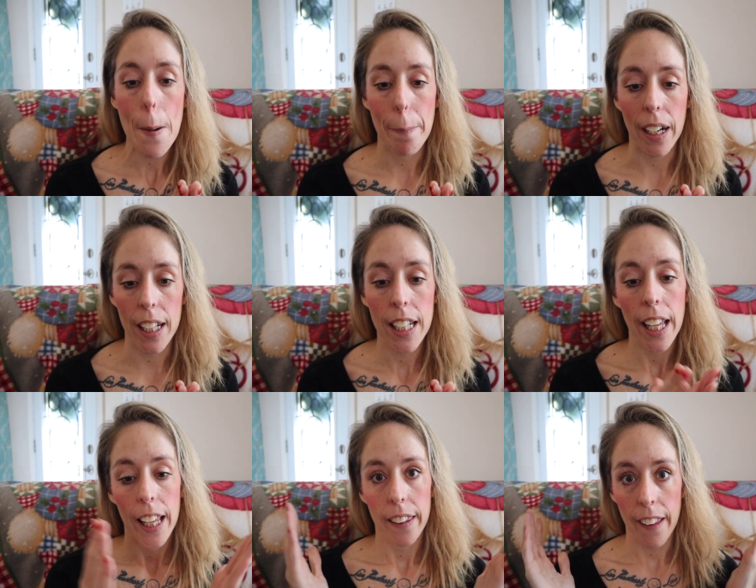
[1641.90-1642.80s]
but
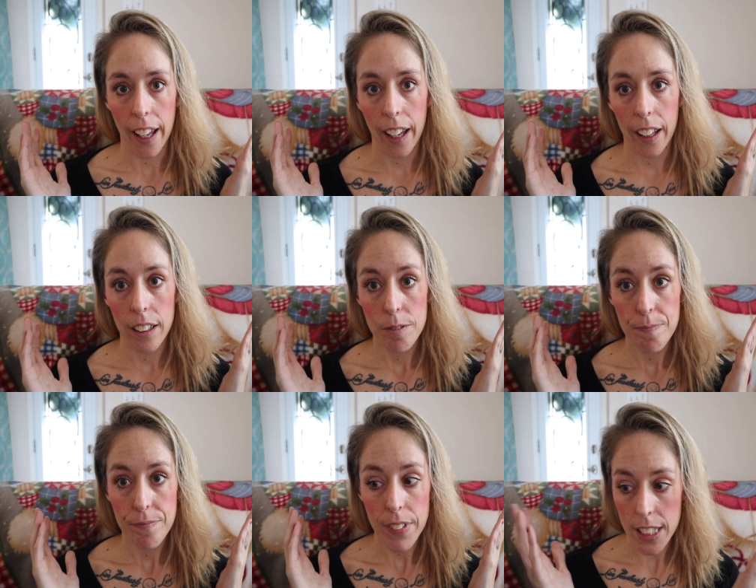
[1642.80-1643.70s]
they,
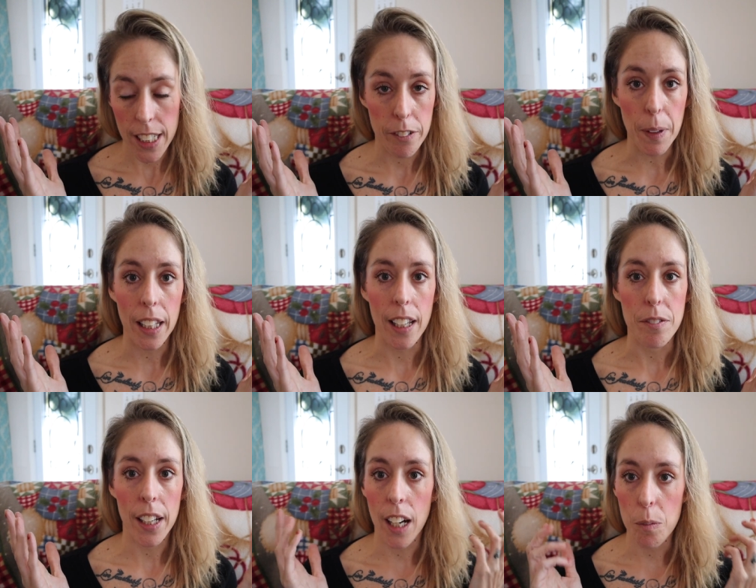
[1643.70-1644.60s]
it saved my
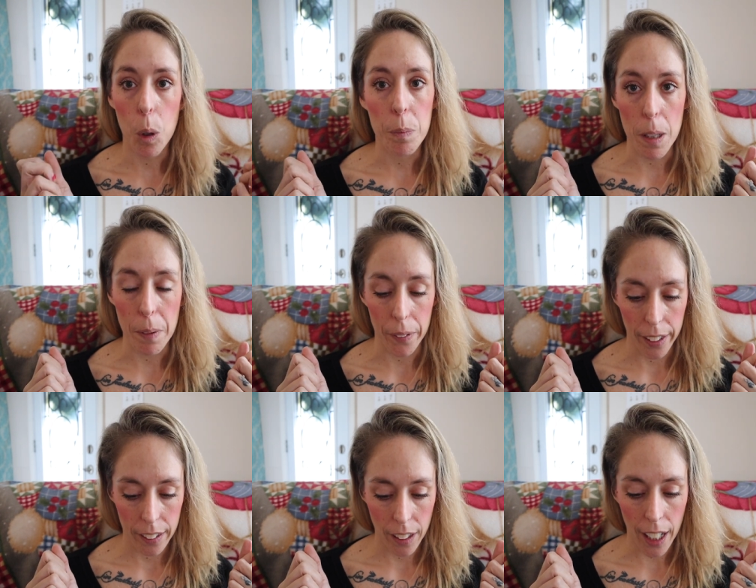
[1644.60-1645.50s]
life and I'm open about
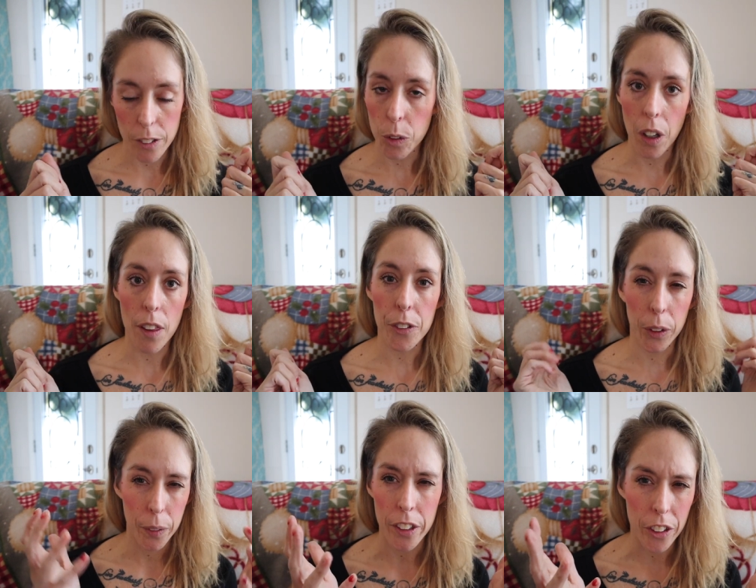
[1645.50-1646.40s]
it. I do not
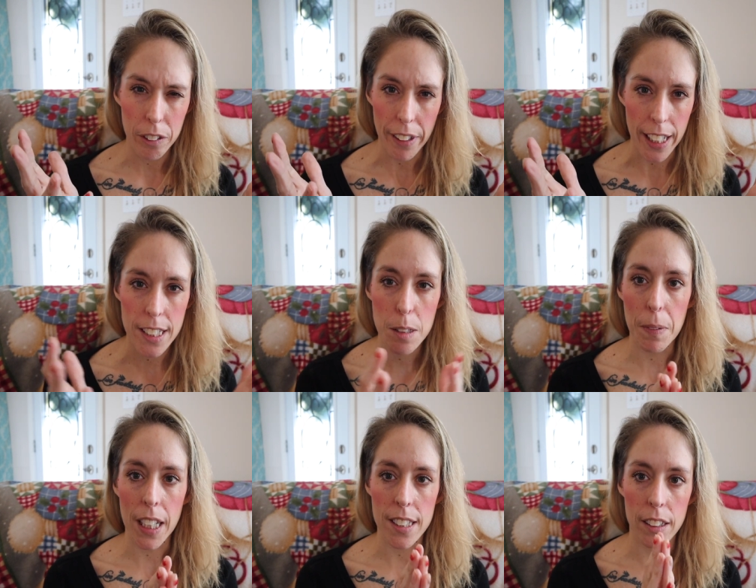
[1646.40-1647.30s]
throw it in your face
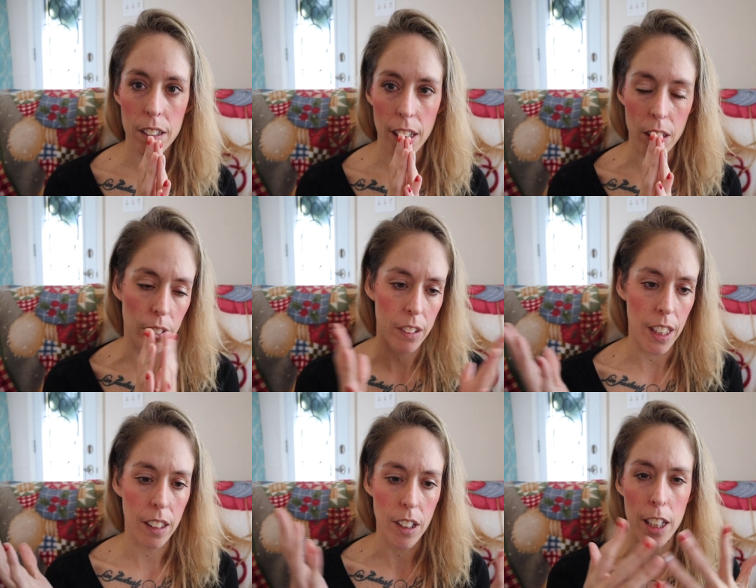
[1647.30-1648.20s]
because I, I don't
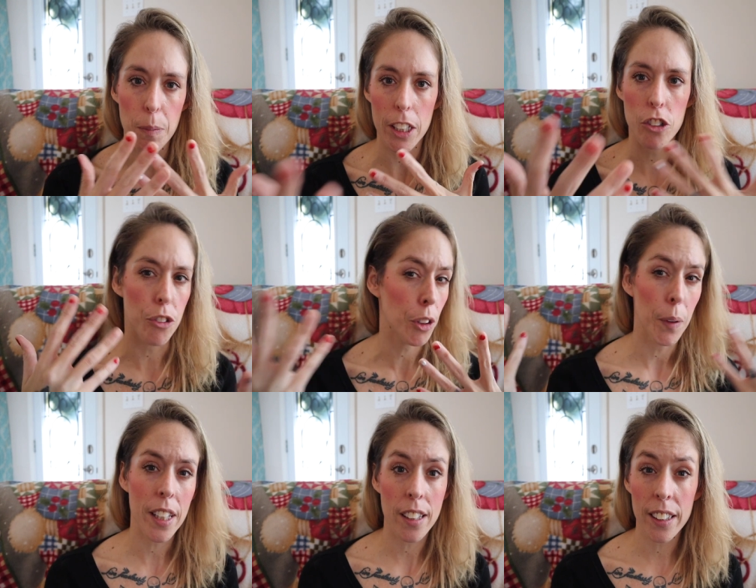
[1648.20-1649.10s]
think anybody should
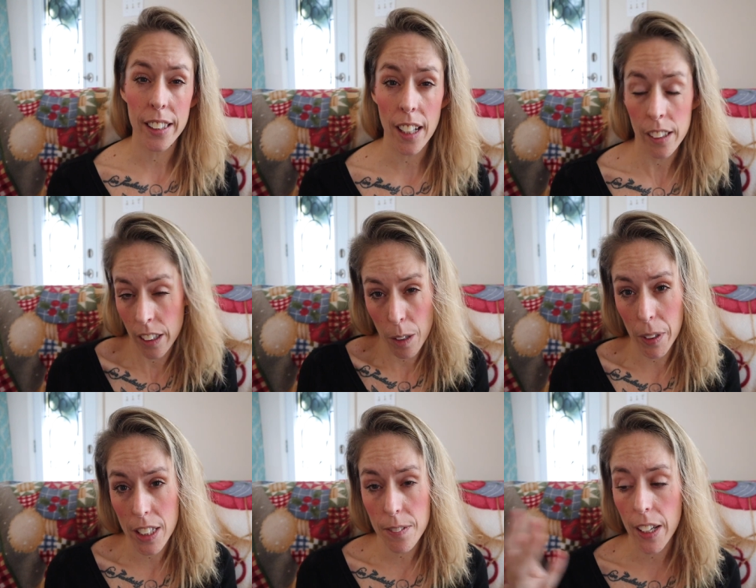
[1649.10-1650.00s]
throw anything like that in
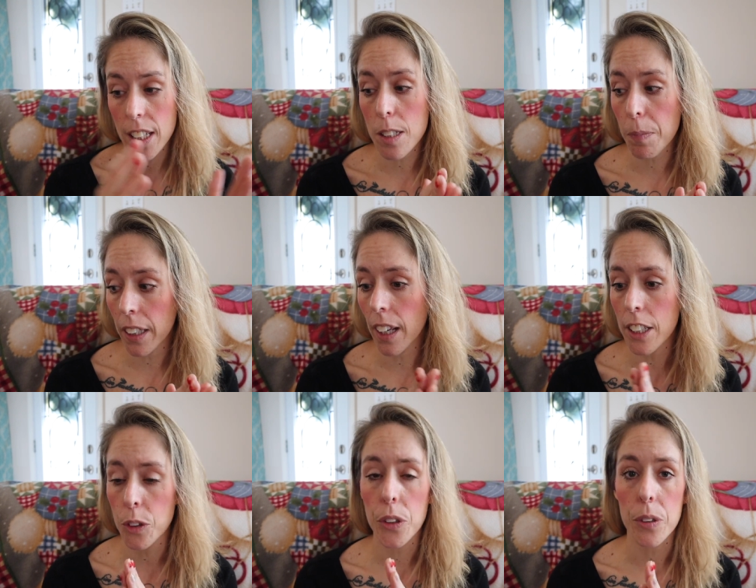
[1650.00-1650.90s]
anybody's face, but I
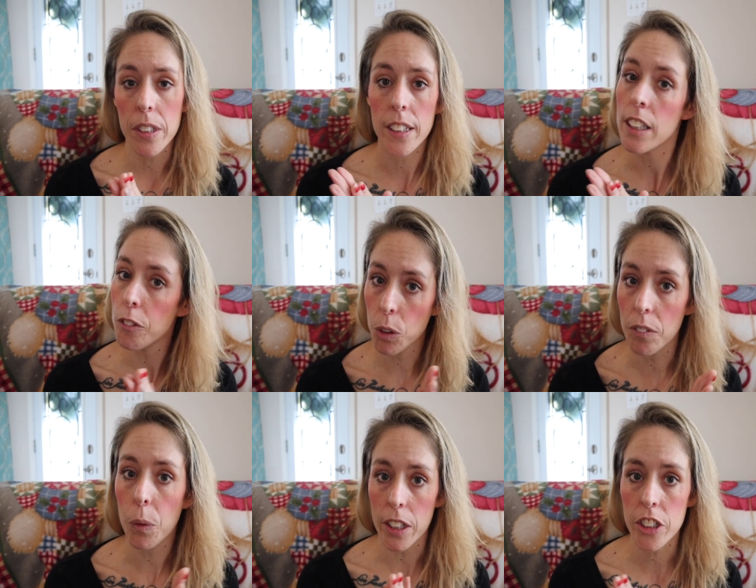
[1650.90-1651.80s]
do use it. And if you
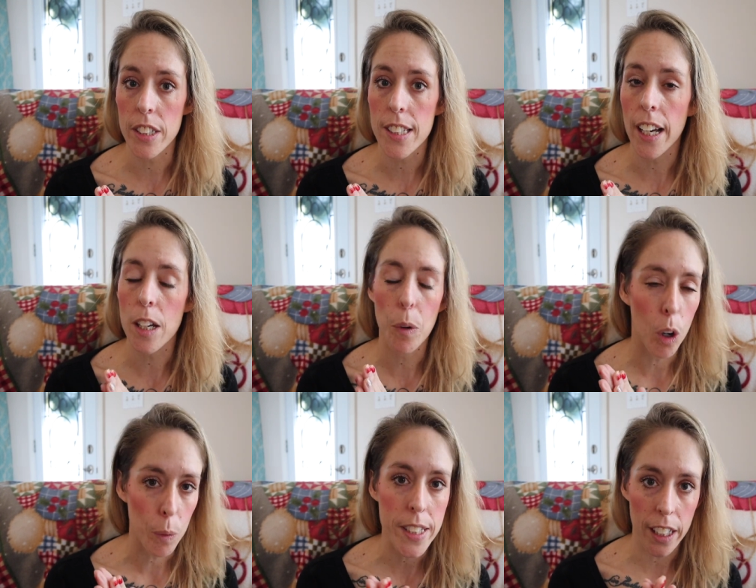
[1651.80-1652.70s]
have questions, I am
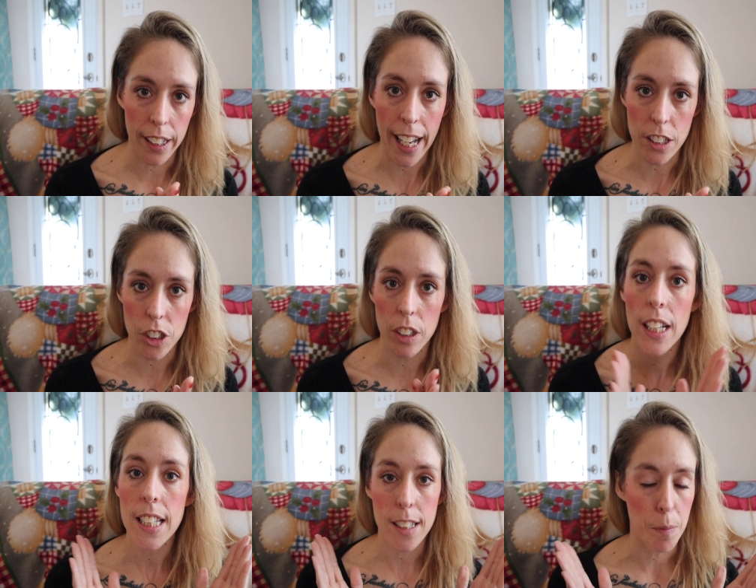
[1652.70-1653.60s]
always here to answer.
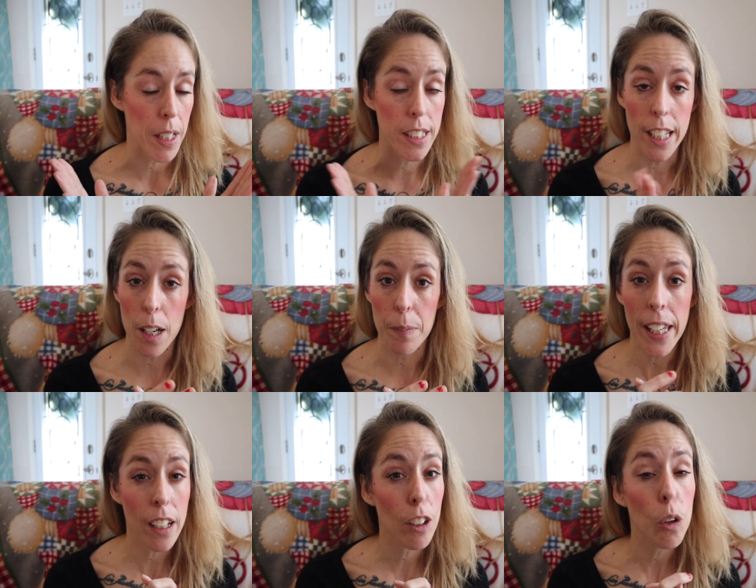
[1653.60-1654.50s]
Send me a D M
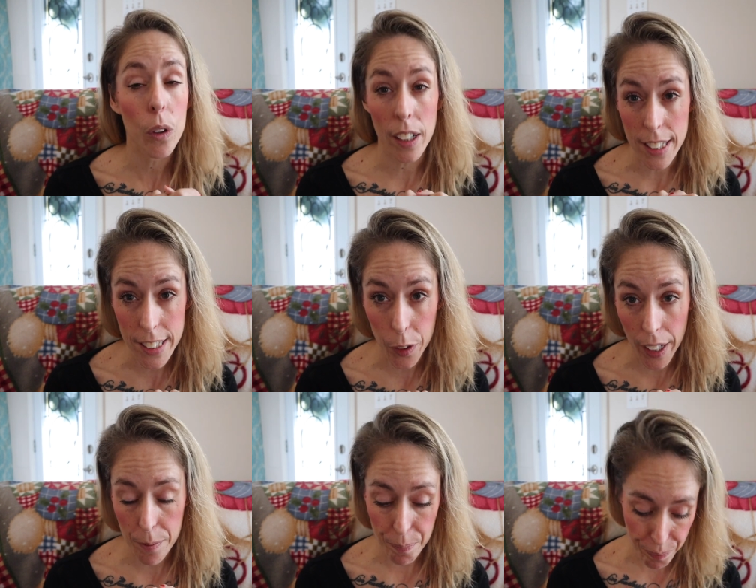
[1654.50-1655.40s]
here or on
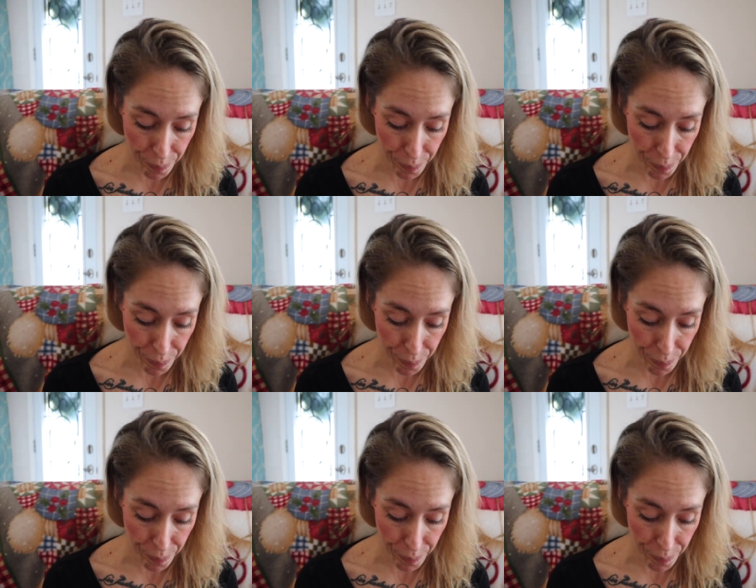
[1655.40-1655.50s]
Instagram.